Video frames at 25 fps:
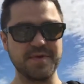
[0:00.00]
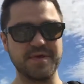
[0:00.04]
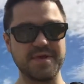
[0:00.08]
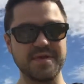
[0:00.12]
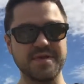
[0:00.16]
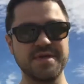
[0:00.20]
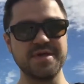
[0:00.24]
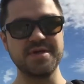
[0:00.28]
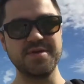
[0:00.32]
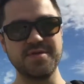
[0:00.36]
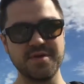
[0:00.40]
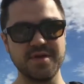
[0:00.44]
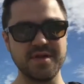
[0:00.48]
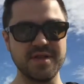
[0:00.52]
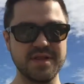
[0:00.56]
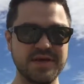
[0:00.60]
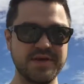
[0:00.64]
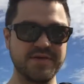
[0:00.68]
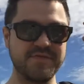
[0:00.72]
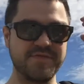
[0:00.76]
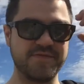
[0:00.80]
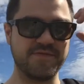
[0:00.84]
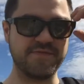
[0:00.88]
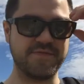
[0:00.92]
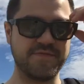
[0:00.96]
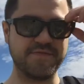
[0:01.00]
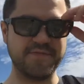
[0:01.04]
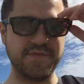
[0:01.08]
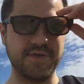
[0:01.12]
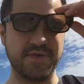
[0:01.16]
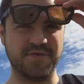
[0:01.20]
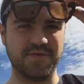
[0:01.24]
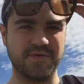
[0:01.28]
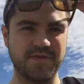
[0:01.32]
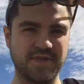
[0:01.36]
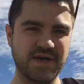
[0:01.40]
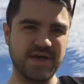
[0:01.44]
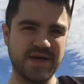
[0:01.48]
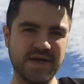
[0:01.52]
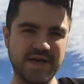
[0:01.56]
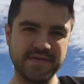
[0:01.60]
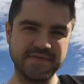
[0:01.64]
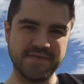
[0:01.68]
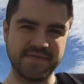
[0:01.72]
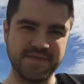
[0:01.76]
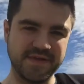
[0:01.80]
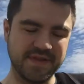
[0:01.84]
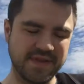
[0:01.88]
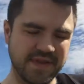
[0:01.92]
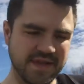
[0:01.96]
continue to live, our
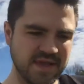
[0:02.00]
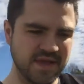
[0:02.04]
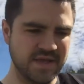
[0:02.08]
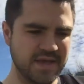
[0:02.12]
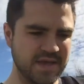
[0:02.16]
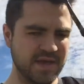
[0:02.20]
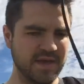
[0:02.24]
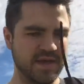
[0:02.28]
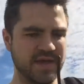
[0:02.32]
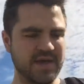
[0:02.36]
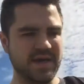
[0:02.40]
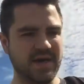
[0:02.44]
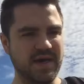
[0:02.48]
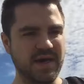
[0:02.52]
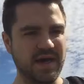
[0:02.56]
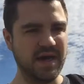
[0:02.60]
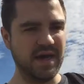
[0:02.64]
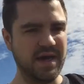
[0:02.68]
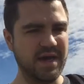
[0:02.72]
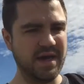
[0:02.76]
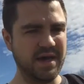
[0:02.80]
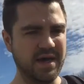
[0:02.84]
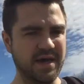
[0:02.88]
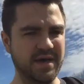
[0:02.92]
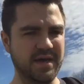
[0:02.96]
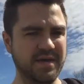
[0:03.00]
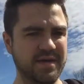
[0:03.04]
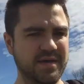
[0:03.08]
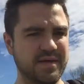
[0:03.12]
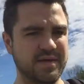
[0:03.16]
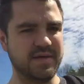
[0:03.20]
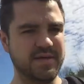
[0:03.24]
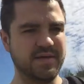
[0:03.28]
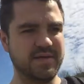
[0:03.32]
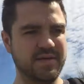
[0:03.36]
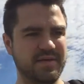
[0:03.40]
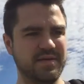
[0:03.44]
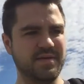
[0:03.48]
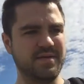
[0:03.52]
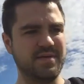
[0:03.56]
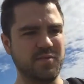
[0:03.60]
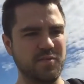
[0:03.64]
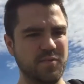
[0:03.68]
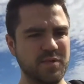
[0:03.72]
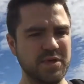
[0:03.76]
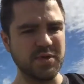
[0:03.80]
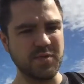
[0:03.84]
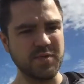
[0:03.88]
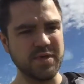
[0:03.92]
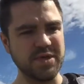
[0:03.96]
lives, and uh,
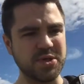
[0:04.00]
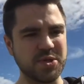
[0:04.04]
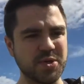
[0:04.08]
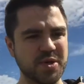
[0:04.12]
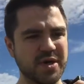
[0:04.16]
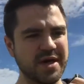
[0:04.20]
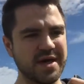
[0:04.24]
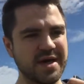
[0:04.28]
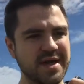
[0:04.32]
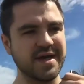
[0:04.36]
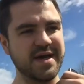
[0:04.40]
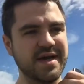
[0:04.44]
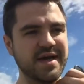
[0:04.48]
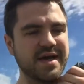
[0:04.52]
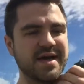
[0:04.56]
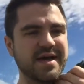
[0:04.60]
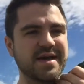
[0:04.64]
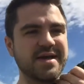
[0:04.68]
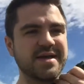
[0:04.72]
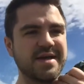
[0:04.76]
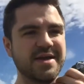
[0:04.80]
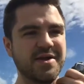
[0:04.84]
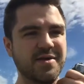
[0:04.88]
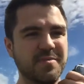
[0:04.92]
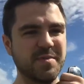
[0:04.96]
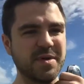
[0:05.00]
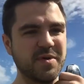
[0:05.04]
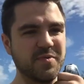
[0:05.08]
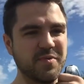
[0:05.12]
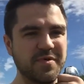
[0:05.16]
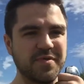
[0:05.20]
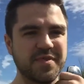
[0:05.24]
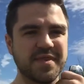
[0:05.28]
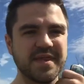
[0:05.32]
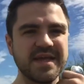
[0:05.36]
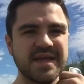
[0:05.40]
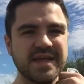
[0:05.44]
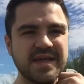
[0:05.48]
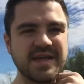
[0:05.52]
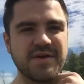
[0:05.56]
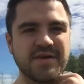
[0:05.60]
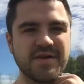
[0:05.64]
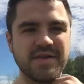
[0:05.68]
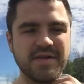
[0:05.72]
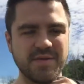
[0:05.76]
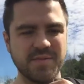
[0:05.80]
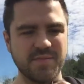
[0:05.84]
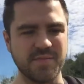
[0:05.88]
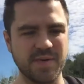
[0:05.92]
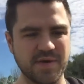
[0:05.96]
we try to, but we're thinking
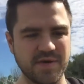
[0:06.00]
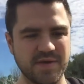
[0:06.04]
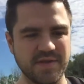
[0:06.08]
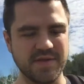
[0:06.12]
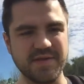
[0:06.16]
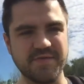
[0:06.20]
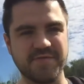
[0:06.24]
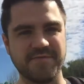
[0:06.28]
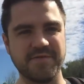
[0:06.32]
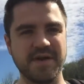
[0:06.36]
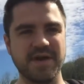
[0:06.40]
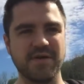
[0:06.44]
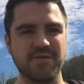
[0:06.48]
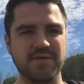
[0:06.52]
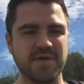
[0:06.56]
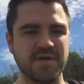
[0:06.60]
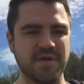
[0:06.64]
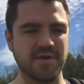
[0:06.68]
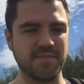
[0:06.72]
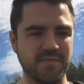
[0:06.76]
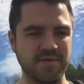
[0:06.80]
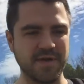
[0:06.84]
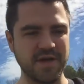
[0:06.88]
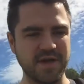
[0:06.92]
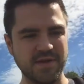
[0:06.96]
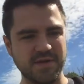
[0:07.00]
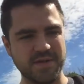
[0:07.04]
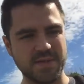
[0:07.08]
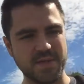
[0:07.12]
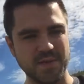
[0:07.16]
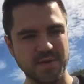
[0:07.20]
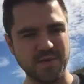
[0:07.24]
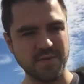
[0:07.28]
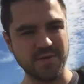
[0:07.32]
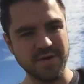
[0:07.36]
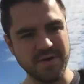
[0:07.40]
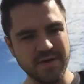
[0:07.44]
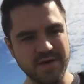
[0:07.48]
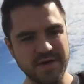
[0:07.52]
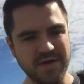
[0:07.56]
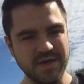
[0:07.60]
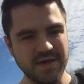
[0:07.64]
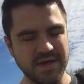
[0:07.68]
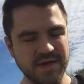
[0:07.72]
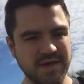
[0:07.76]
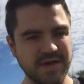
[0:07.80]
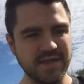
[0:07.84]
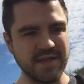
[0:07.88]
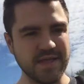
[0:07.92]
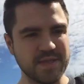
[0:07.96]
out about a different outcome, right? So,
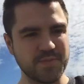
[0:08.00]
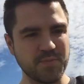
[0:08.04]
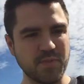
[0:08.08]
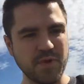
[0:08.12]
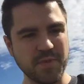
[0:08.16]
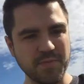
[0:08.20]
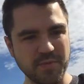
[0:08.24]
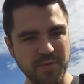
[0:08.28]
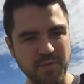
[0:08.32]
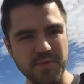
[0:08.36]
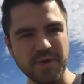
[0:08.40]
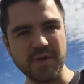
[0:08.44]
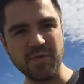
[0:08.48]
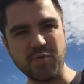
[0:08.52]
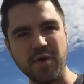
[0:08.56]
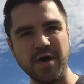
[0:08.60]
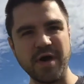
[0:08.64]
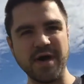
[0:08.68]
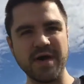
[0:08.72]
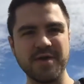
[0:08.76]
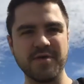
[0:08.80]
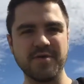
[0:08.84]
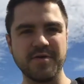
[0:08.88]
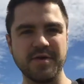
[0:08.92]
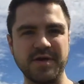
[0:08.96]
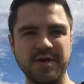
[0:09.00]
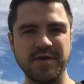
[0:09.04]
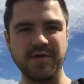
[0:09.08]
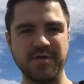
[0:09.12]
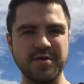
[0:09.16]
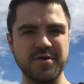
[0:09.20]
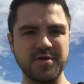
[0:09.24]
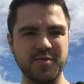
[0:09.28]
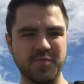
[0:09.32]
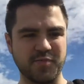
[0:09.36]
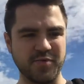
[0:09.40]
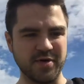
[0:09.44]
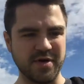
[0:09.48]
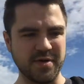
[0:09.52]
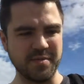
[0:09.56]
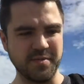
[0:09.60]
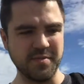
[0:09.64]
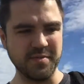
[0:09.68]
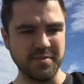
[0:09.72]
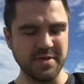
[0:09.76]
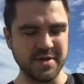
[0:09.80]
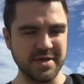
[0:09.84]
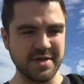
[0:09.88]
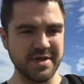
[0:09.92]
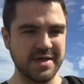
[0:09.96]
and that's probably why you're here. You
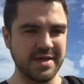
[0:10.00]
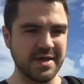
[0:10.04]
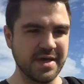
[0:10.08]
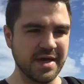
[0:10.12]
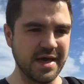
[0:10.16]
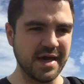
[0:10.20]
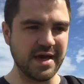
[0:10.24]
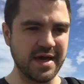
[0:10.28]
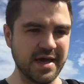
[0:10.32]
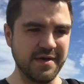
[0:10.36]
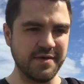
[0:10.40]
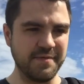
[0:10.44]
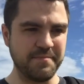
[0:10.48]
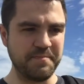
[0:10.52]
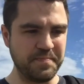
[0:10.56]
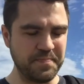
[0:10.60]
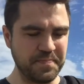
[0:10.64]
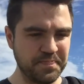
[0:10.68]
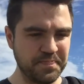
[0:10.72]
probably, uh,